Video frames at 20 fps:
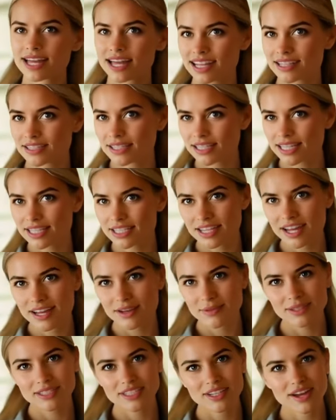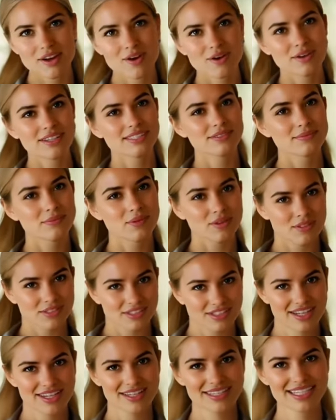energy talk was always full of
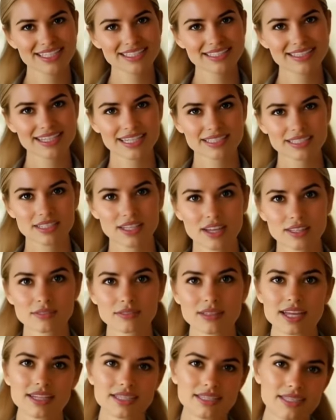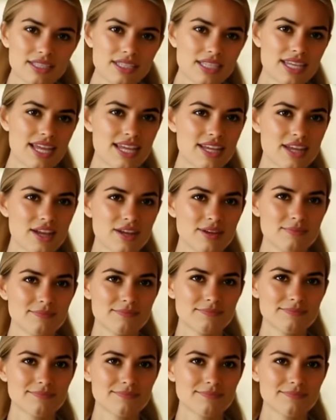jargon until I found this channel.